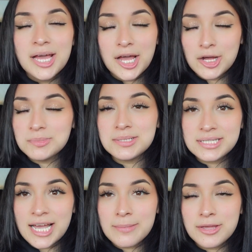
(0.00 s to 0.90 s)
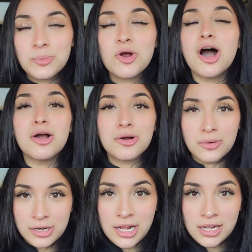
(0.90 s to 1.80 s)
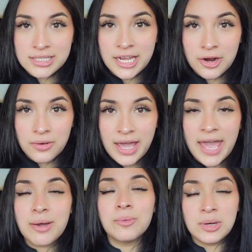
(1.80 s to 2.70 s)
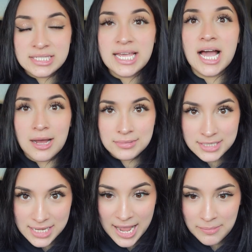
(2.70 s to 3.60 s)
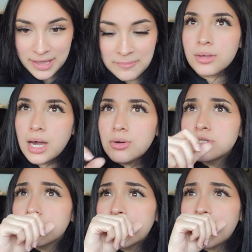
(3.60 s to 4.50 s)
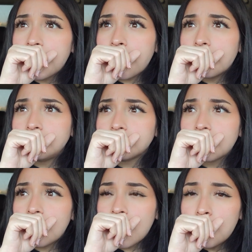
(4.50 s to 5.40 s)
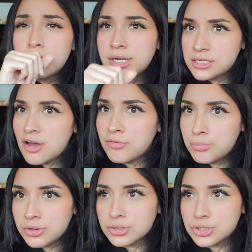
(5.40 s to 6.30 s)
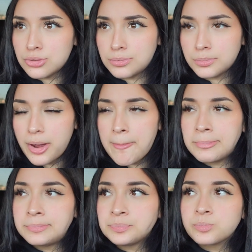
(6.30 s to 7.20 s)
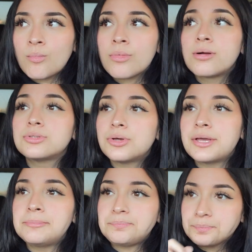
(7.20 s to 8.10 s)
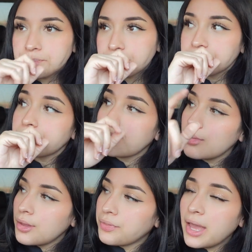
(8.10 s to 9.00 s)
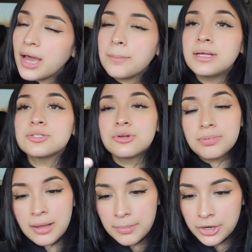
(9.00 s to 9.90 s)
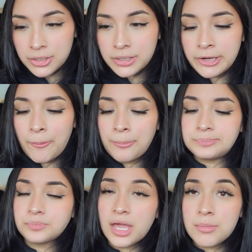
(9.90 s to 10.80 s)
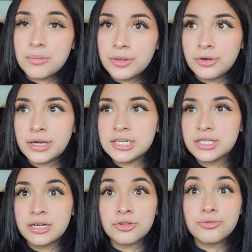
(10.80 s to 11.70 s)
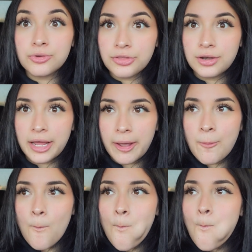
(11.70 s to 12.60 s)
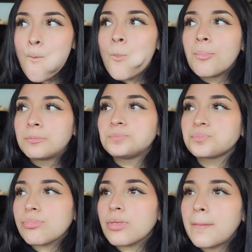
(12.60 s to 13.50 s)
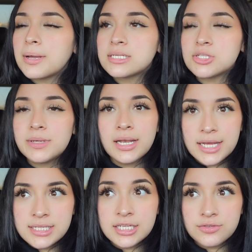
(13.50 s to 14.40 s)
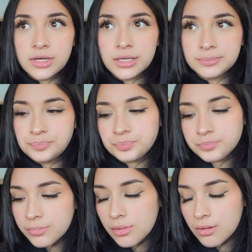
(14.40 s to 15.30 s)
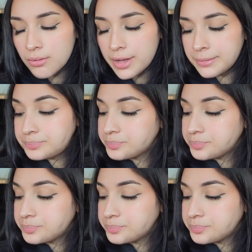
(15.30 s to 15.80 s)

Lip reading: comes inside me. We're all grown adults here, okay? Once he comes inside me, I was already like a couple of days off of birth control, okay? So then that happens, go to Planned Parenthood. They give me the pill, and I took it on the 4th day because I was being lazy as fuck, okay?